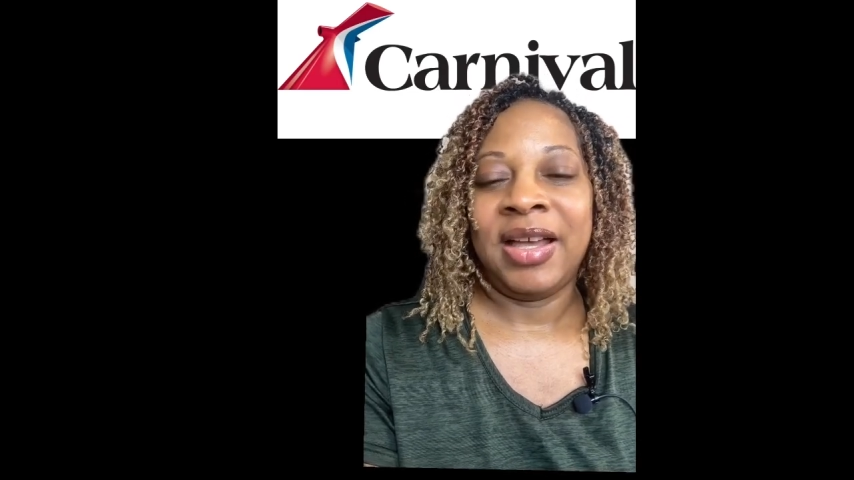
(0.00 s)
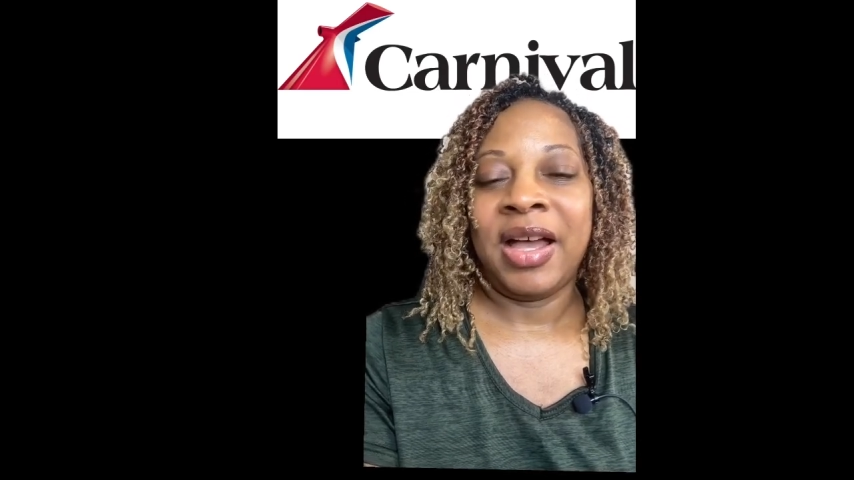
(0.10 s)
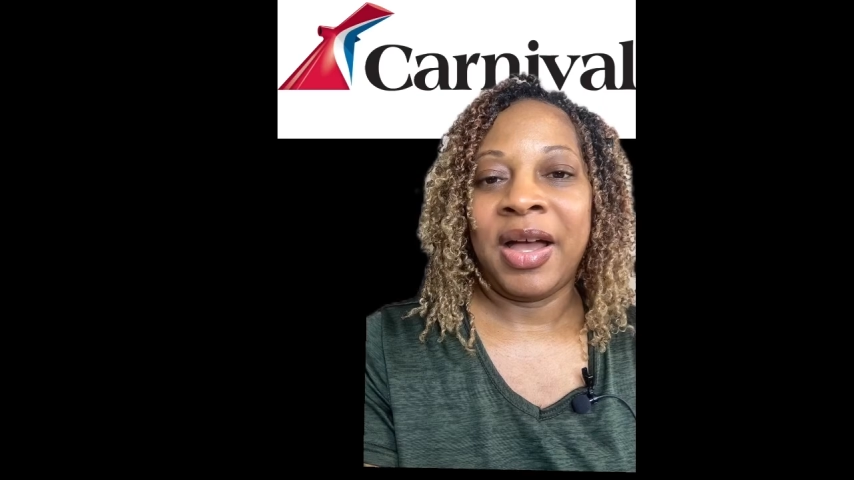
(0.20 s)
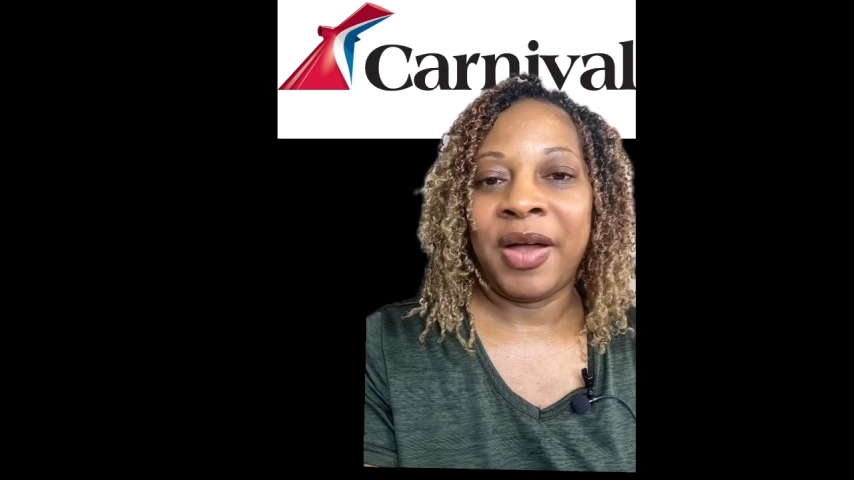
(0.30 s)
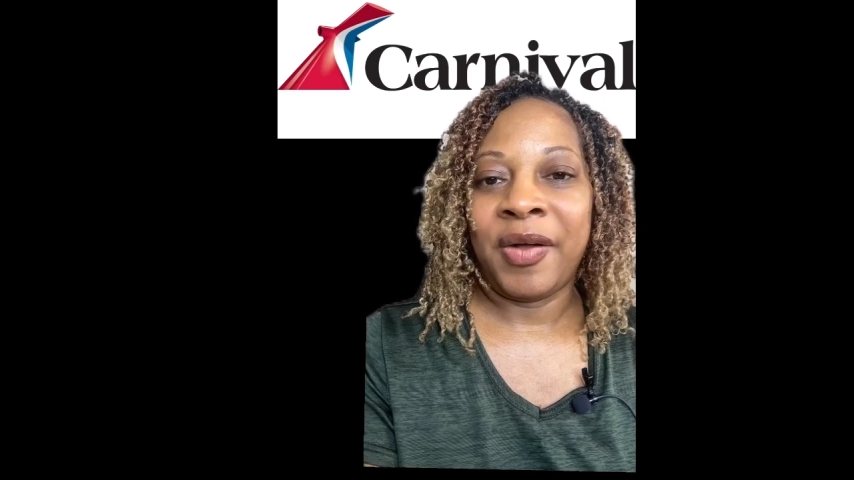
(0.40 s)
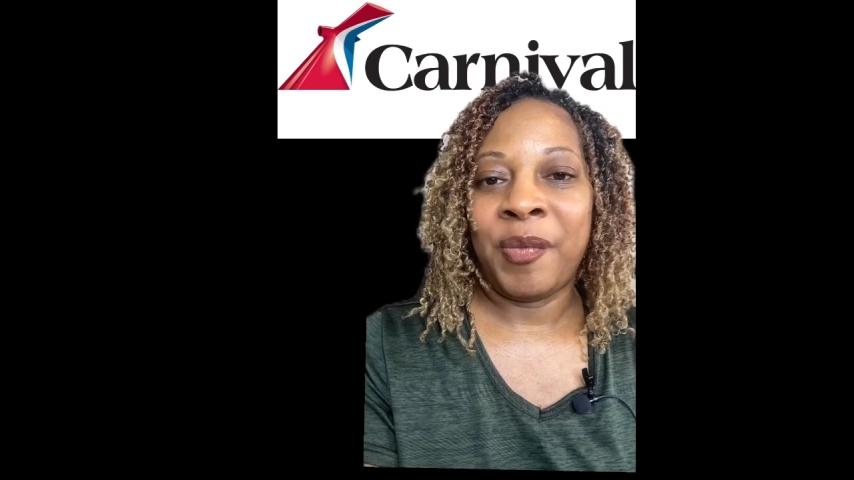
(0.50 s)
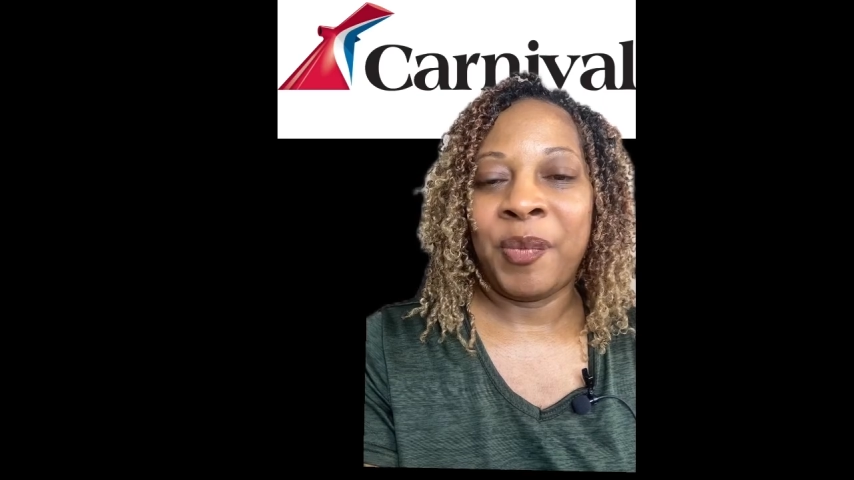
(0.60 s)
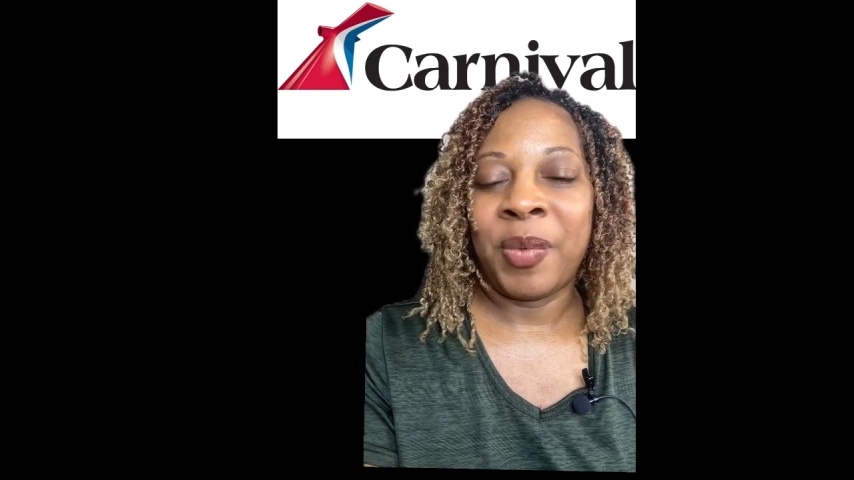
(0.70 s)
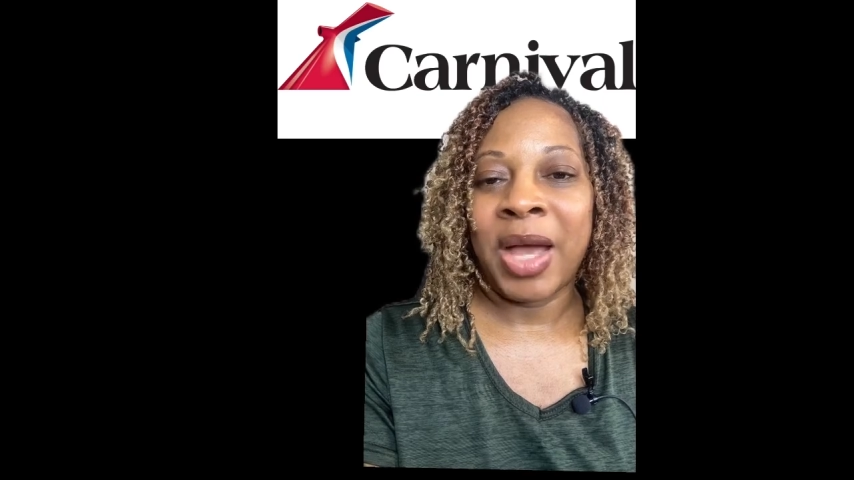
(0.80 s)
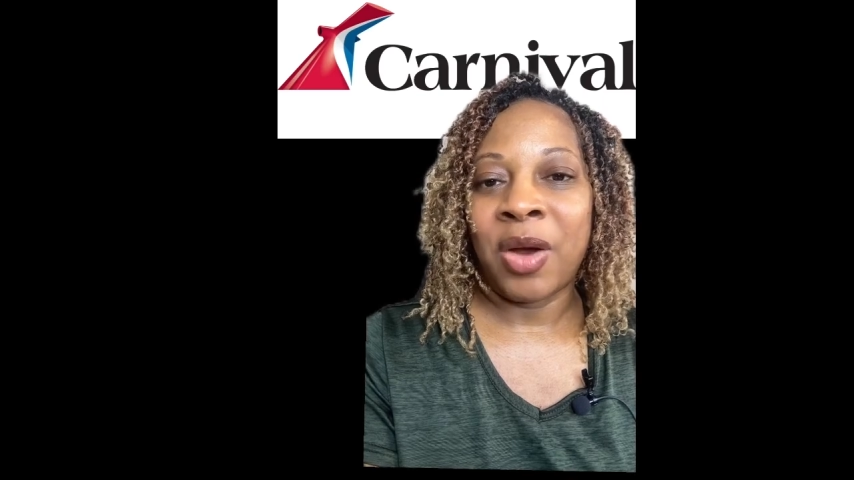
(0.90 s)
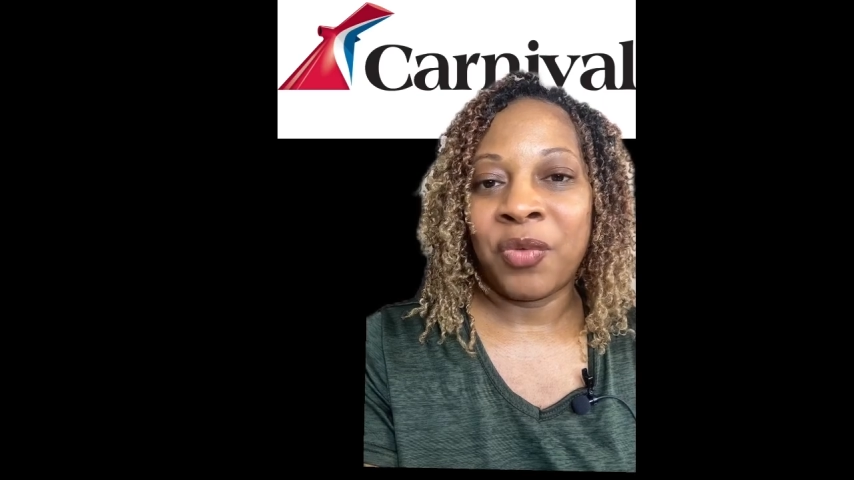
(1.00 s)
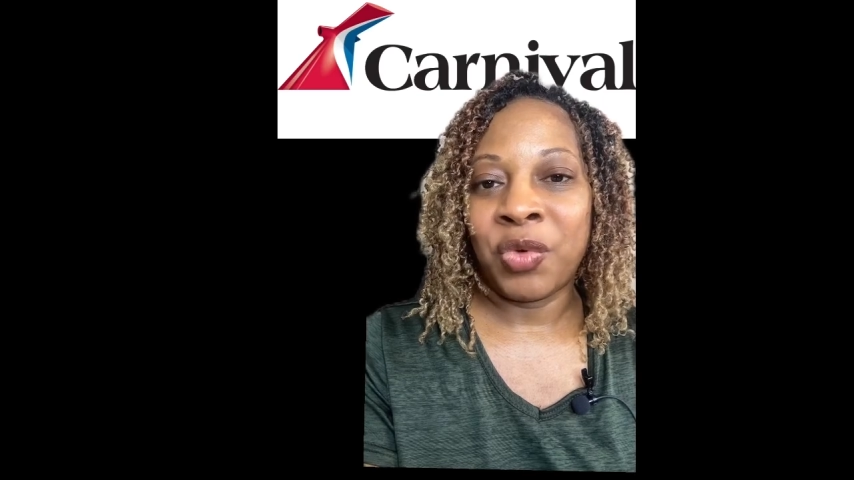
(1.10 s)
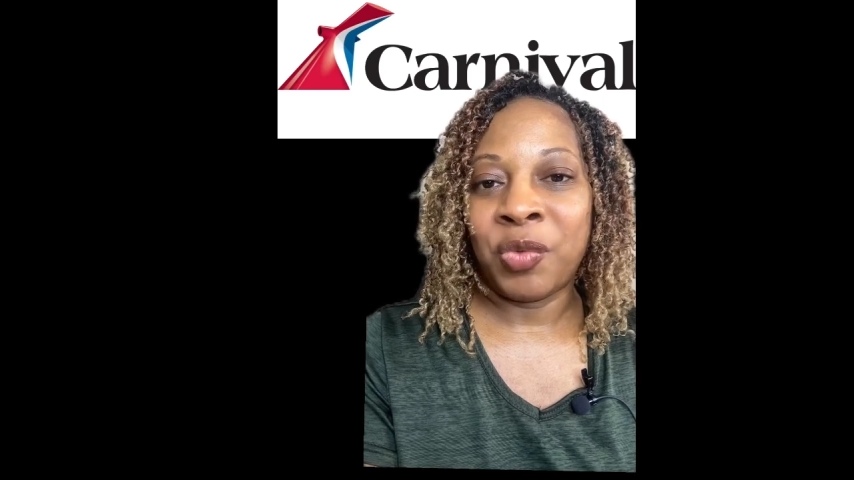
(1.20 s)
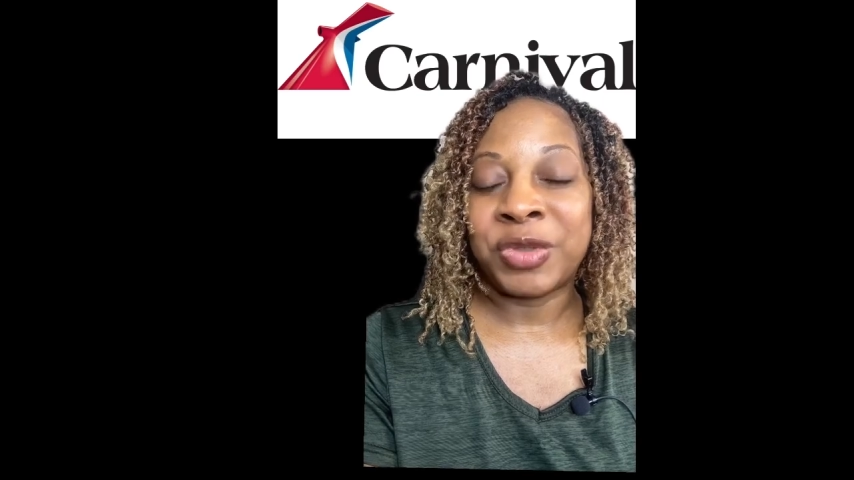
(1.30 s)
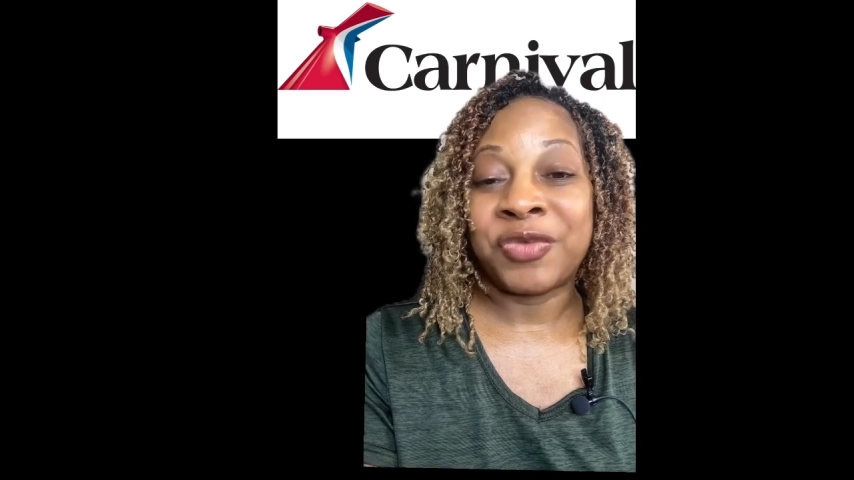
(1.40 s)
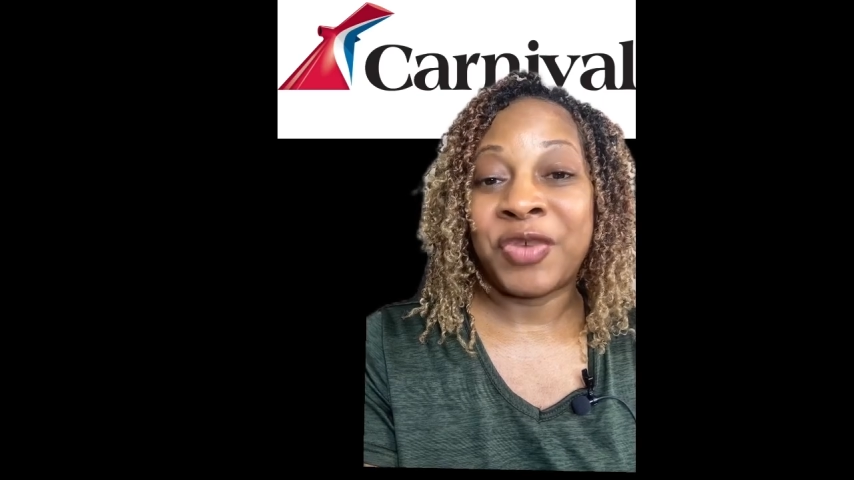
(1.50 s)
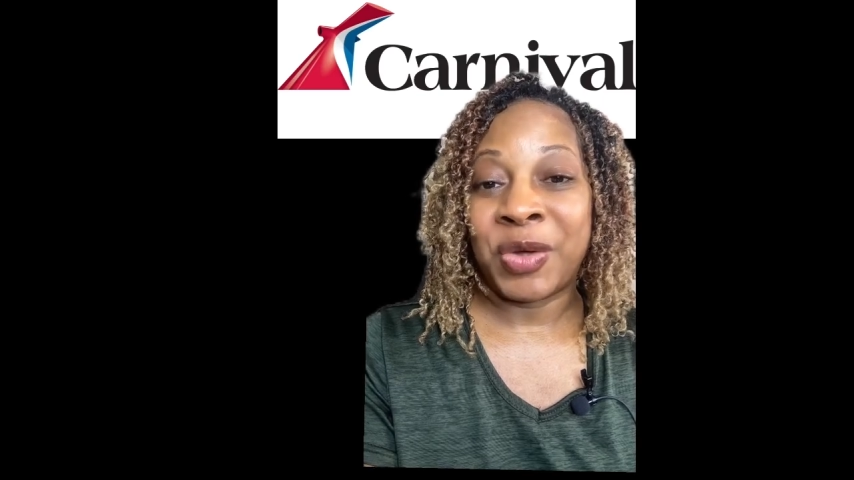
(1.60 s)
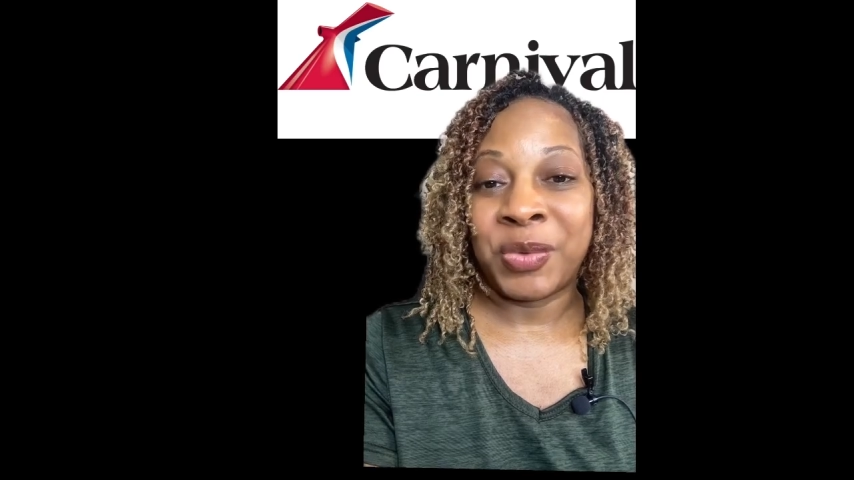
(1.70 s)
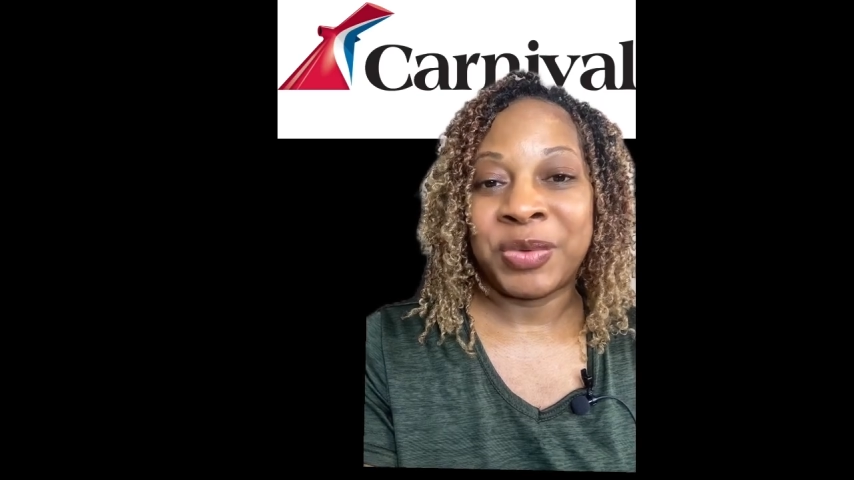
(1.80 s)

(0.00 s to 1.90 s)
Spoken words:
our room's phone.